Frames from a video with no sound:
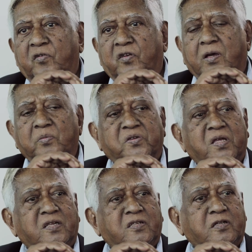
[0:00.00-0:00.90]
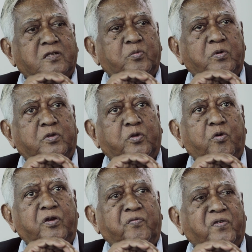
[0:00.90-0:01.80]
Circumstances will
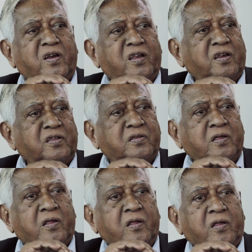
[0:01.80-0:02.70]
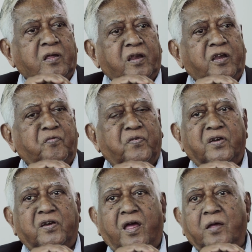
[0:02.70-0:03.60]
throw different leaders in
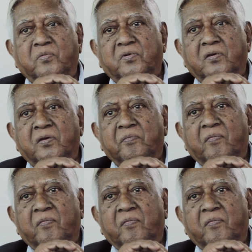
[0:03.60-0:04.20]
different times.